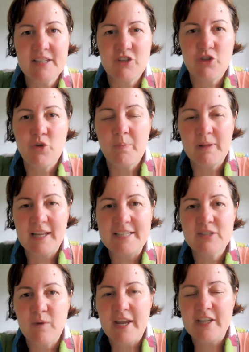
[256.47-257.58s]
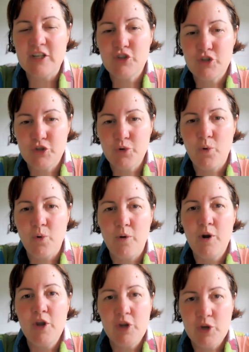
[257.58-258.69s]
It's the place where you
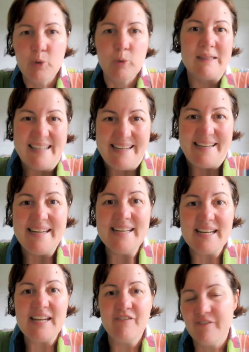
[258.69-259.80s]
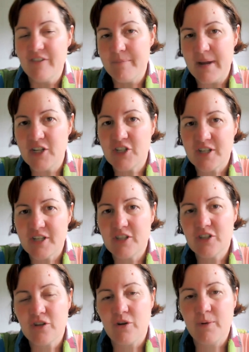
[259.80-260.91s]
store your lead information.
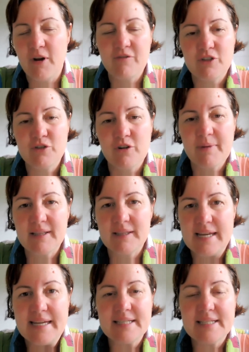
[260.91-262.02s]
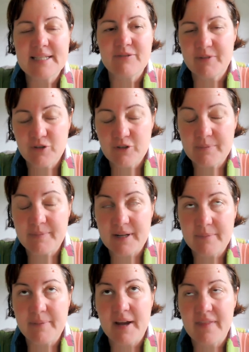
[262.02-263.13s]
So we often talk about leads. We've talked a bit
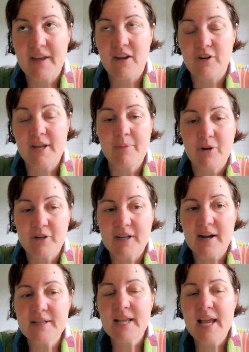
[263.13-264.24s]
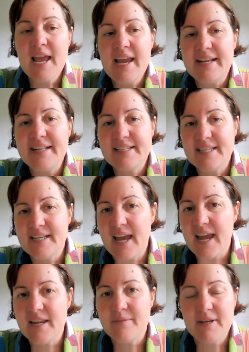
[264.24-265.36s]
about that on our podcast. It's the
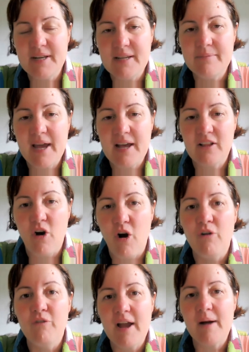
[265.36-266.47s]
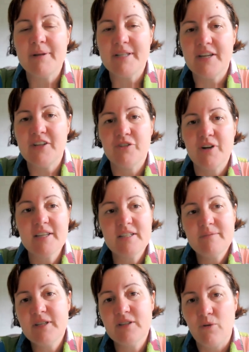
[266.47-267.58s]
name and email of our potential
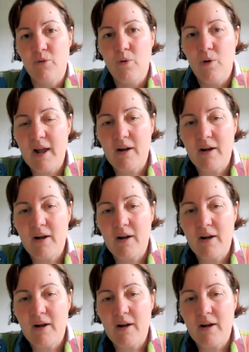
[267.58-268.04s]
customers or